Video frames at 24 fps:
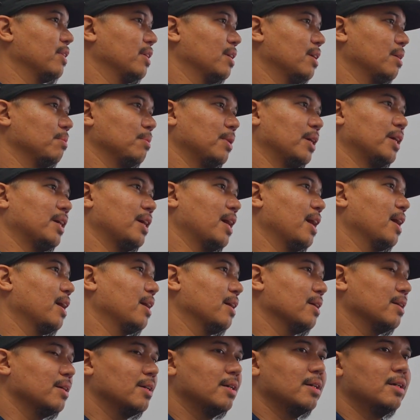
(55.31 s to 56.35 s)
and I'm like,
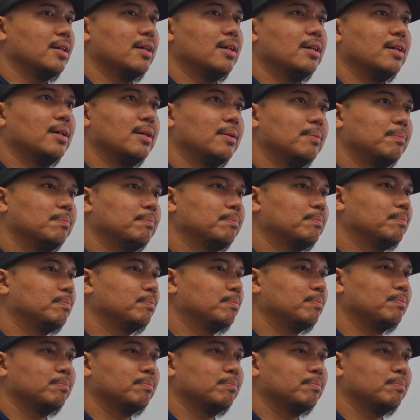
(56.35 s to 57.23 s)
hey, um,